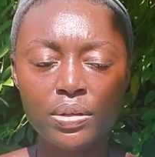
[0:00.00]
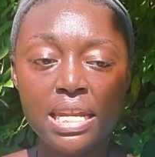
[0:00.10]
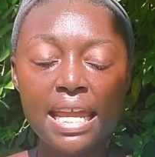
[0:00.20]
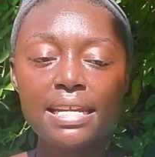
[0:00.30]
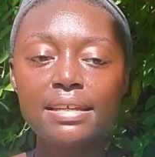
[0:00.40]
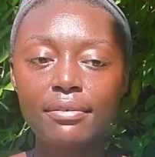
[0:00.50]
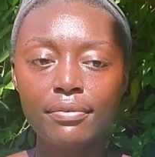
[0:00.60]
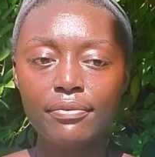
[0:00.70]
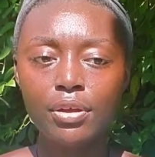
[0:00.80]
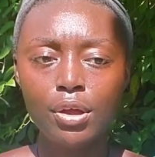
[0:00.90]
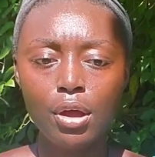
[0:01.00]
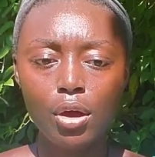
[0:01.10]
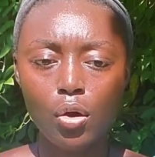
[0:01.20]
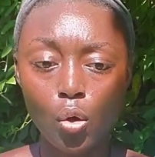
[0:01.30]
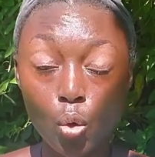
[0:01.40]
native,
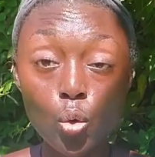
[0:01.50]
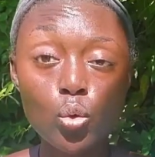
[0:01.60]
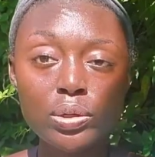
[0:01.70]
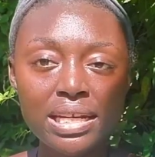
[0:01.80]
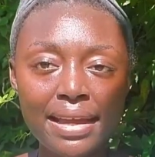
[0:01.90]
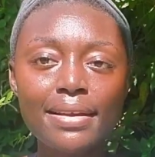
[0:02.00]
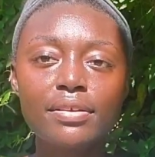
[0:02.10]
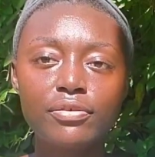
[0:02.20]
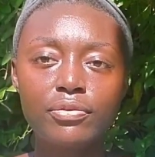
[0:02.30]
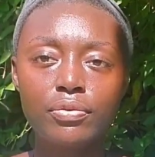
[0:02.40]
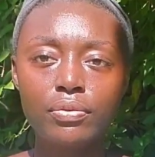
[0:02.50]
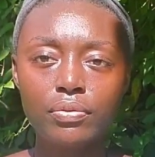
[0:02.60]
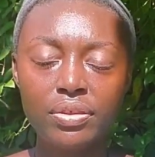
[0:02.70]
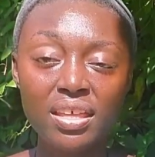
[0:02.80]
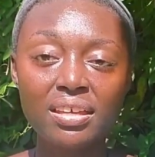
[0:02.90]
old native
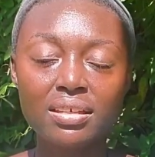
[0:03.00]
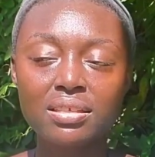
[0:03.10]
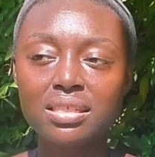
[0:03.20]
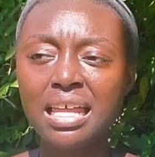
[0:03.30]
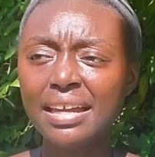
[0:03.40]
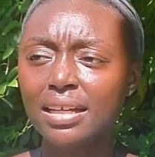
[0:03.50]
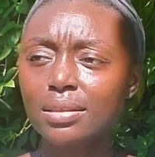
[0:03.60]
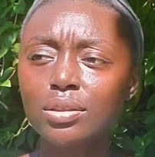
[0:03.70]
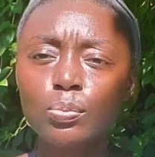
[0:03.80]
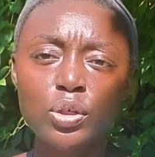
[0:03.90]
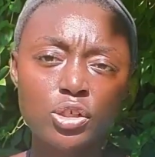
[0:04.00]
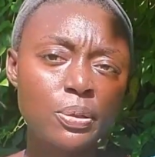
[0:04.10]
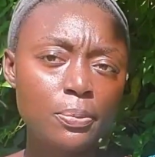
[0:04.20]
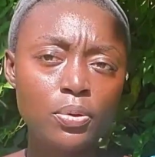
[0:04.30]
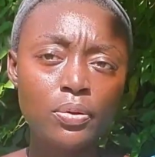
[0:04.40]
things like the bush
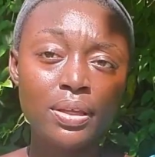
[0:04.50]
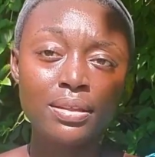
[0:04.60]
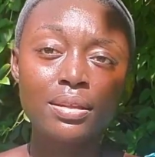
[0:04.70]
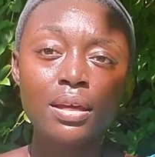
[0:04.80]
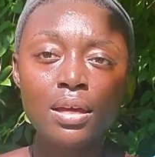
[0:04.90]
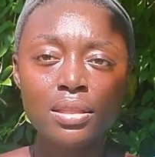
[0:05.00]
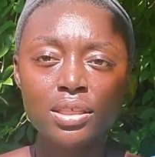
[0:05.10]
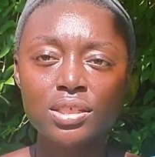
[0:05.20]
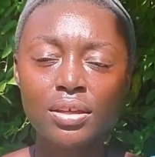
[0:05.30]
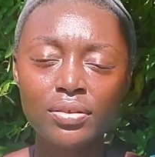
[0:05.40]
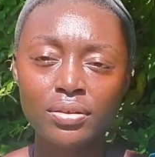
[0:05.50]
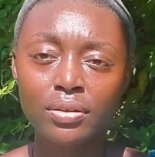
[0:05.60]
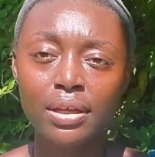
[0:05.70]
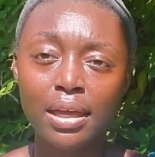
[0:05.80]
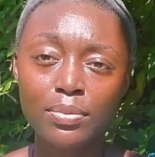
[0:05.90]
people in the southern
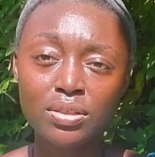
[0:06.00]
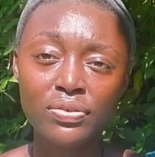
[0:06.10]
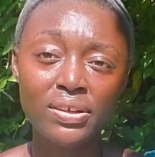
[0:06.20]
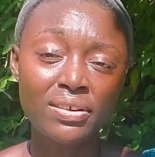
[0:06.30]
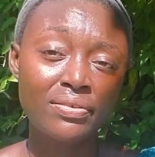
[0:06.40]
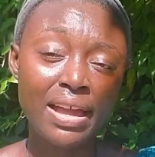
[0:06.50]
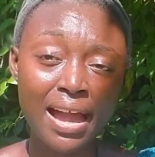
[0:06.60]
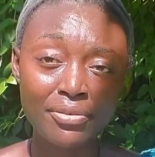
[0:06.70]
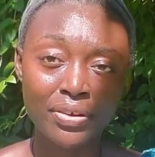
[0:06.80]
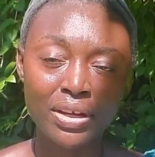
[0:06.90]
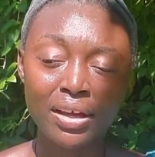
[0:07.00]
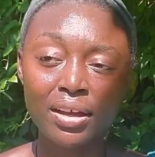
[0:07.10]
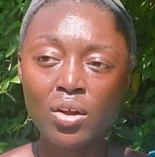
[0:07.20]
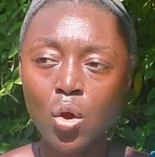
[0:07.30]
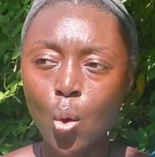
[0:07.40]
hemisphere of
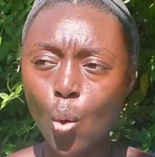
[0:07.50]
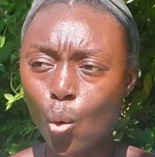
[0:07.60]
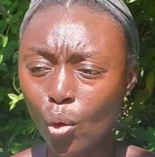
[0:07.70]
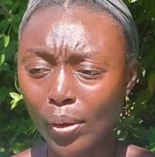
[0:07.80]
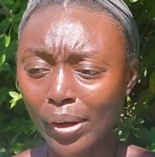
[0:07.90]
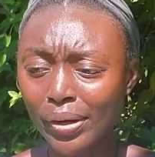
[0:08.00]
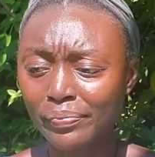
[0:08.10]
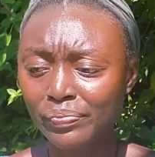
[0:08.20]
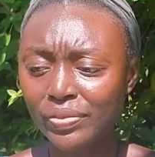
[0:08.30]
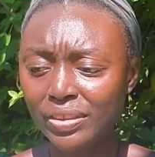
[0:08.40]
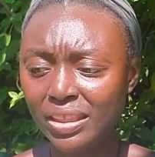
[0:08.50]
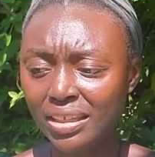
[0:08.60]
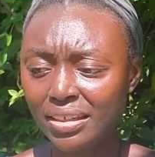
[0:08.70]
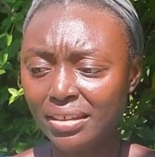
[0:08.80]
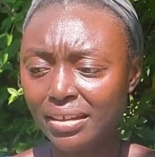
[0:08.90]
Africa or
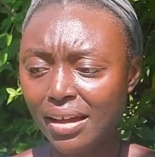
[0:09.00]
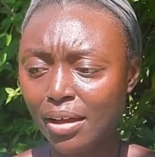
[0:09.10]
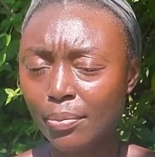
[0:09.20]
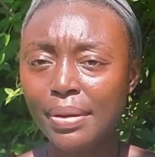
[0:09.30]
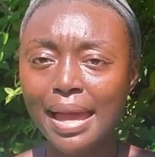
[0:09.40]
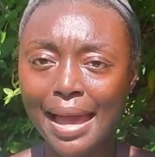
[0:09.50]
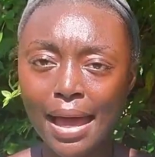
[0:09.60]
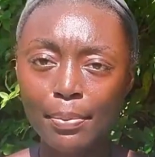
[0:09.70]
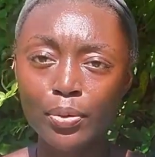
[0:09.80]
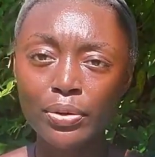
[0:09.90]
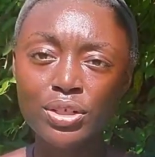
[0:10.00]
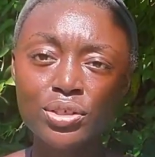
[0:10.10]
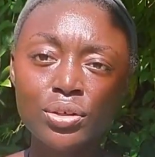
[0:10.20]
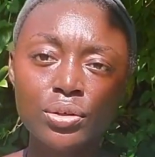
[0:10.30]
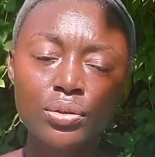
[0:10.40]
the um,
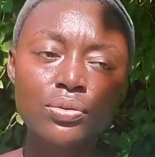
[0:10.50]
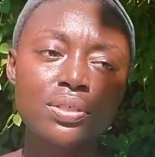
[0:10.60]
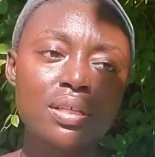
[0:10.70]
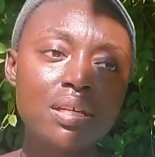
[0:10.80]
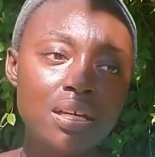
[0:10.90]
aboriginals